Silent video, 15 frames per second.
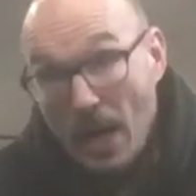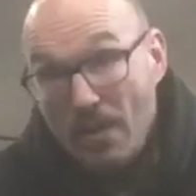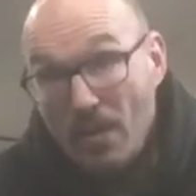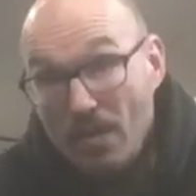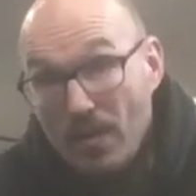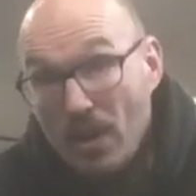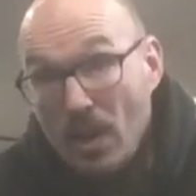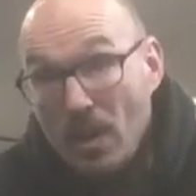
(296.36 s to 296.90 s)
you're
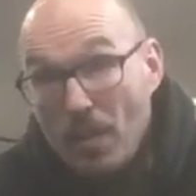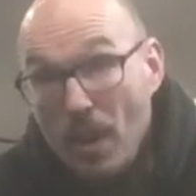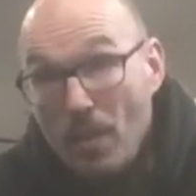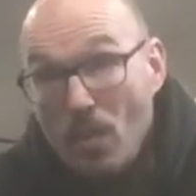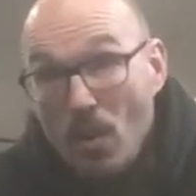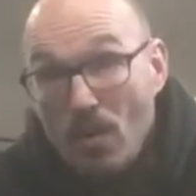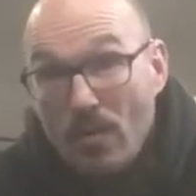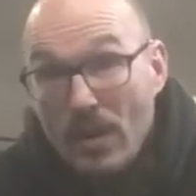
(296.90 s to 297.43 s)
feeling a bit
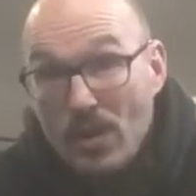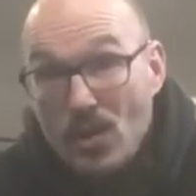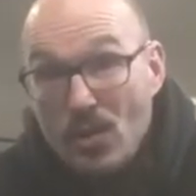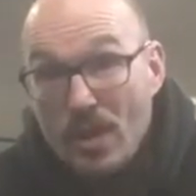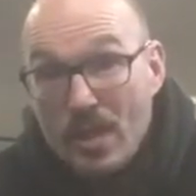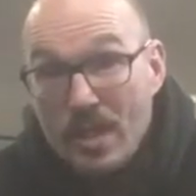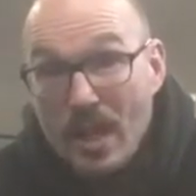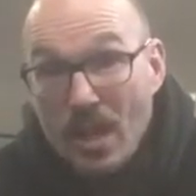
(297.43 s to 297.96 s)
more
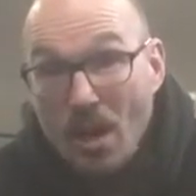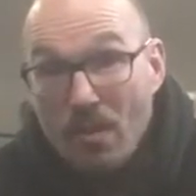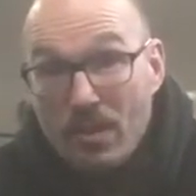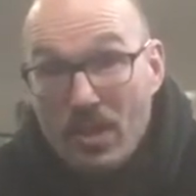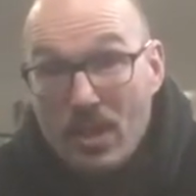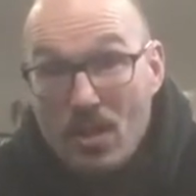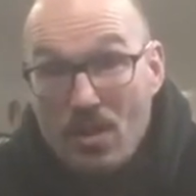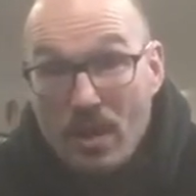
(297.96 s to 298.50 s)
adventurous, then
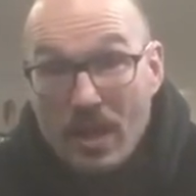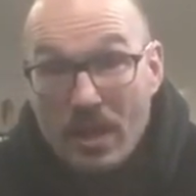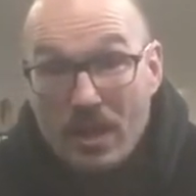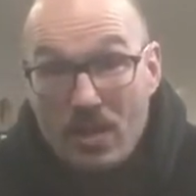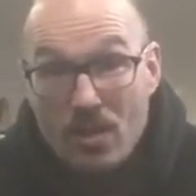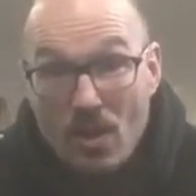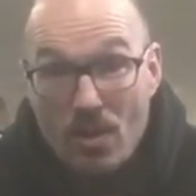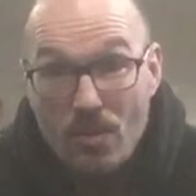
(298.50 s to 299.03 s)
obviously you
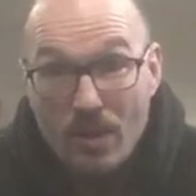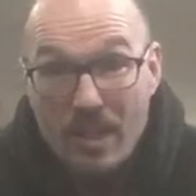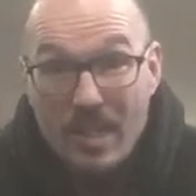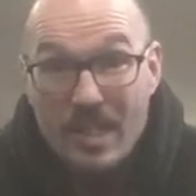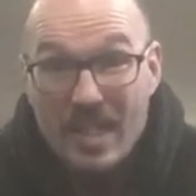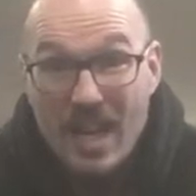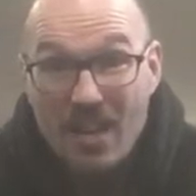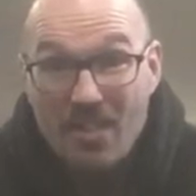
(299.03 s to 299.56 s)
can start to
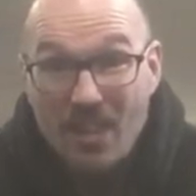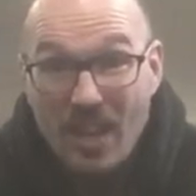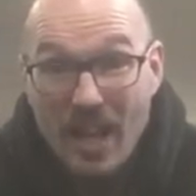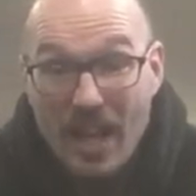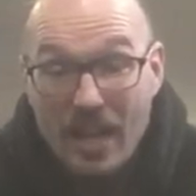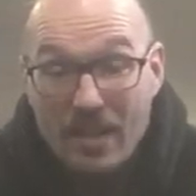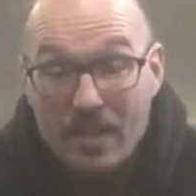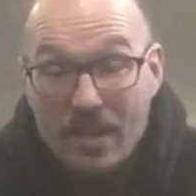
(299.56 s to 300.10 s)
extend the
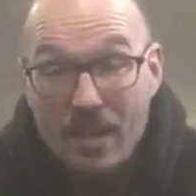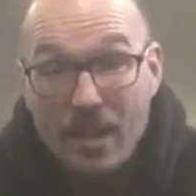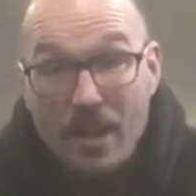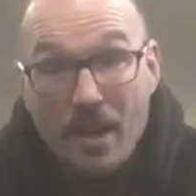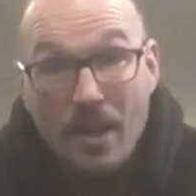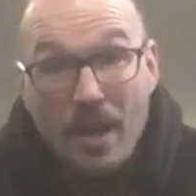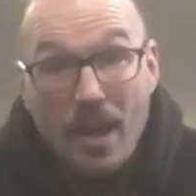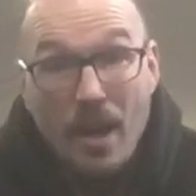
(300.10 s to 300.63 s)
legs.
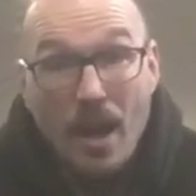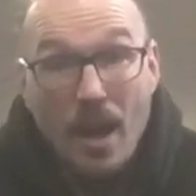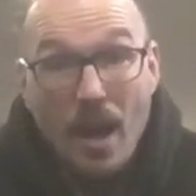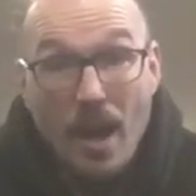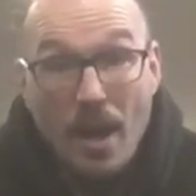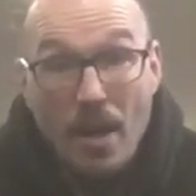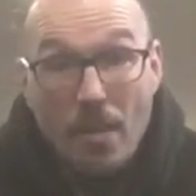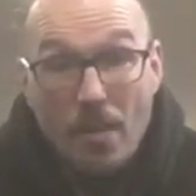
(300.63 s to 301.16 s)

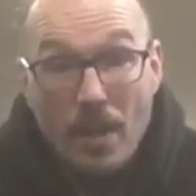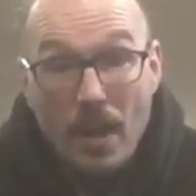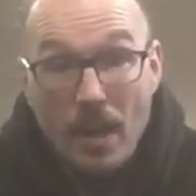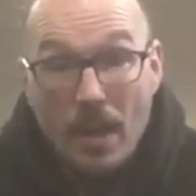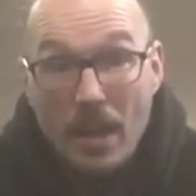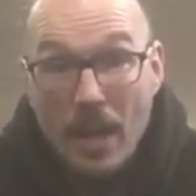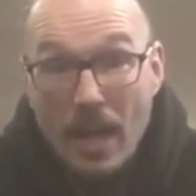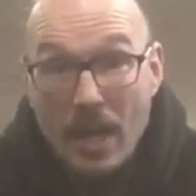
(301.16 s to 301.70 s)

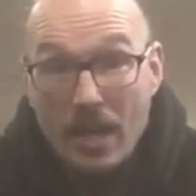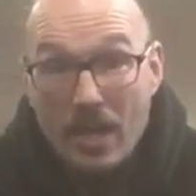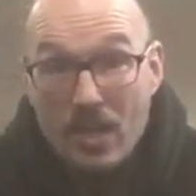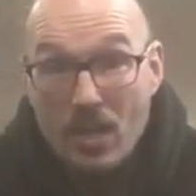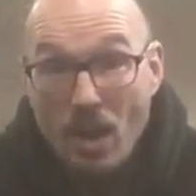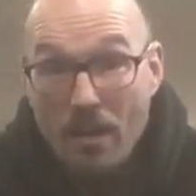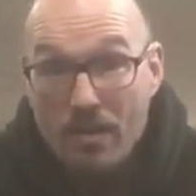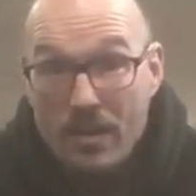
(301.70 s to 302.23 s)
And
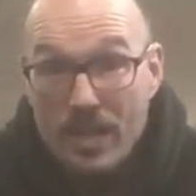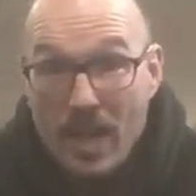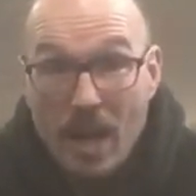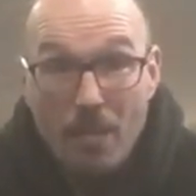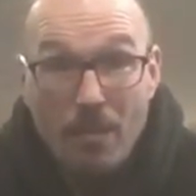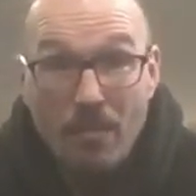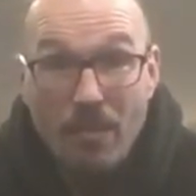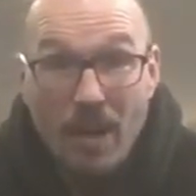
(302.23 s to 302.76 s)
this obviously
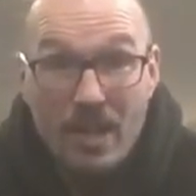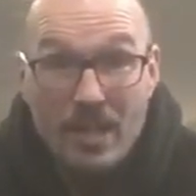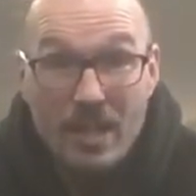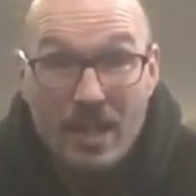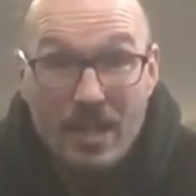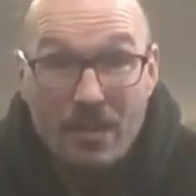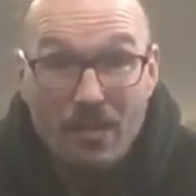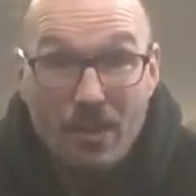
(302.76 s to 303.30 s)
amplifies
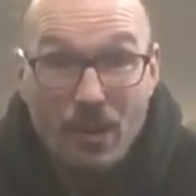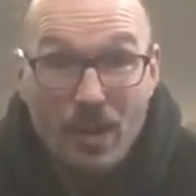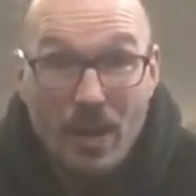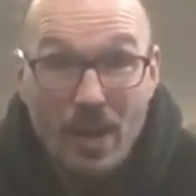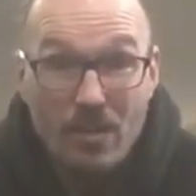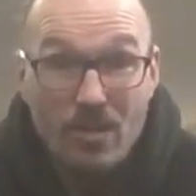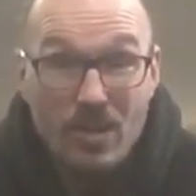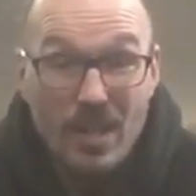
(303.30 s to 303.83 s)
the difficulty of
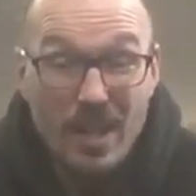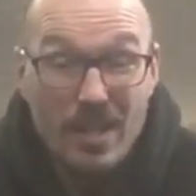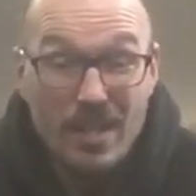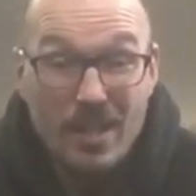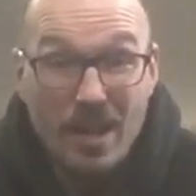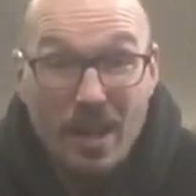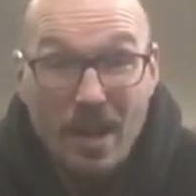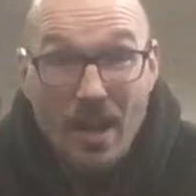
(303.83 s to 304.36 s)

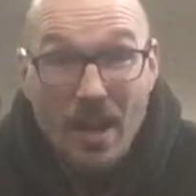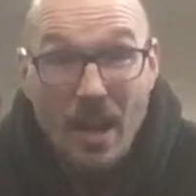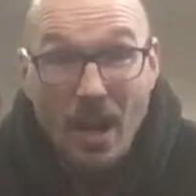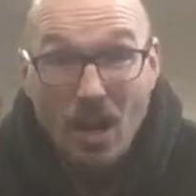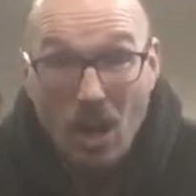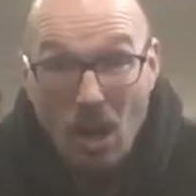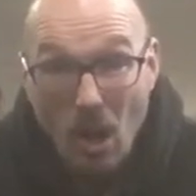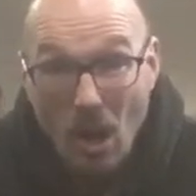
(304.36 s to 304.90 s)
exercise
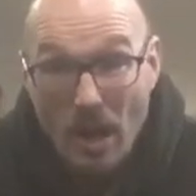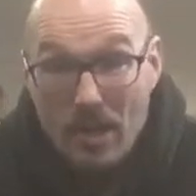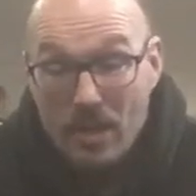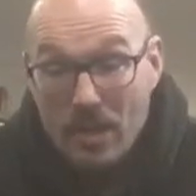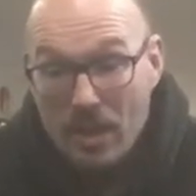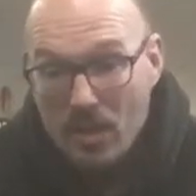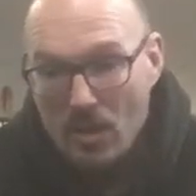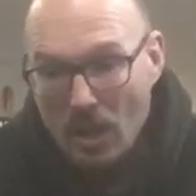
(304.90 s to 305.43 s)
a
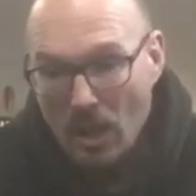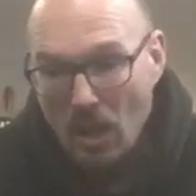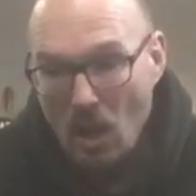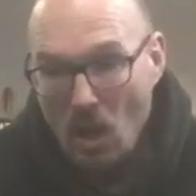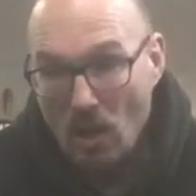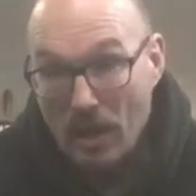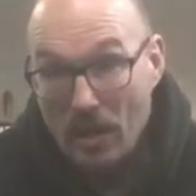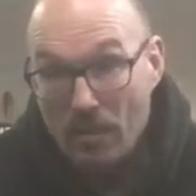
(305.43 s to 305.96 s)
lot because you got a
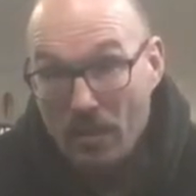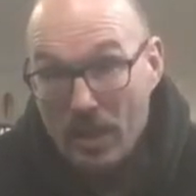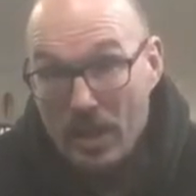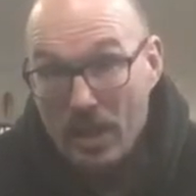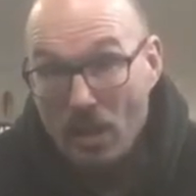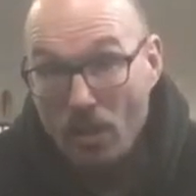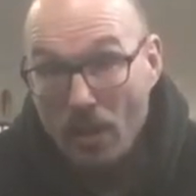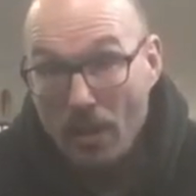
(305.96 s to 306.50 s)
long lever to
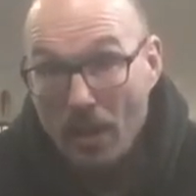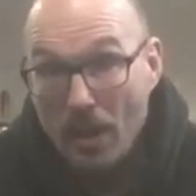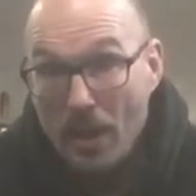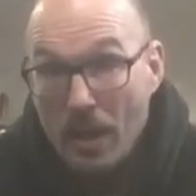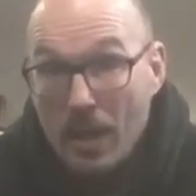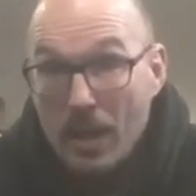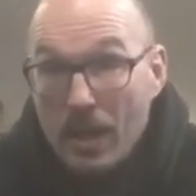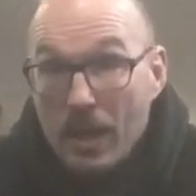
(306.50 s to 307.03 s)
deal with.
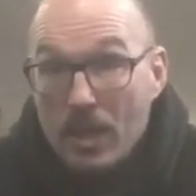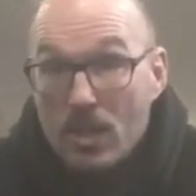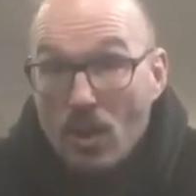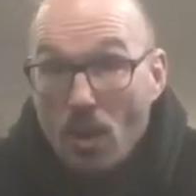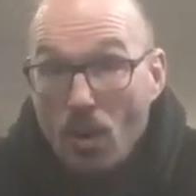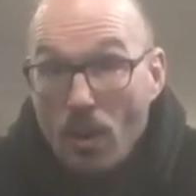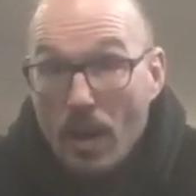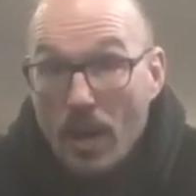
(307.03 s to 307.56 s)

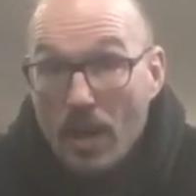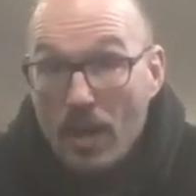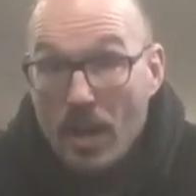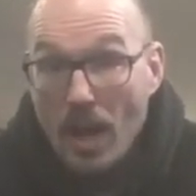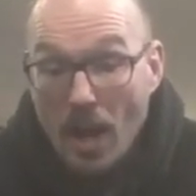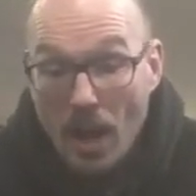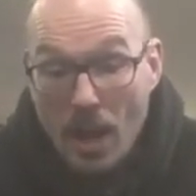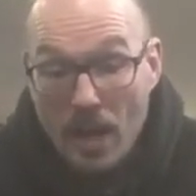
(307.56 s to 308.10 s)
So
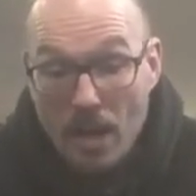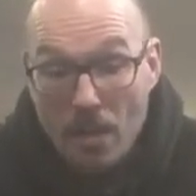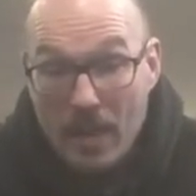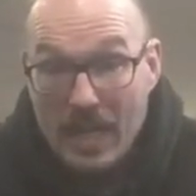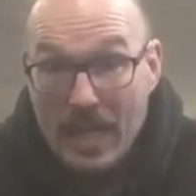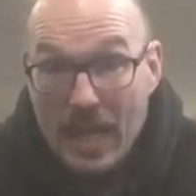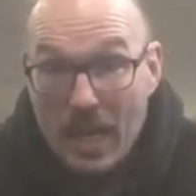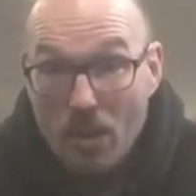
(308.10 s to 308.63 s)
in the
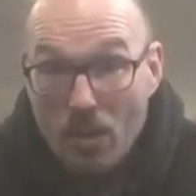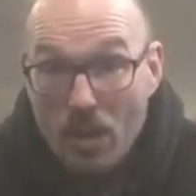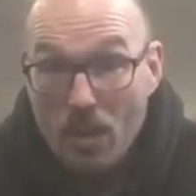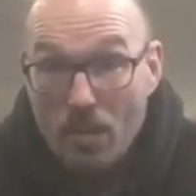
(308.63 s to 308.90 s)
beginning, what you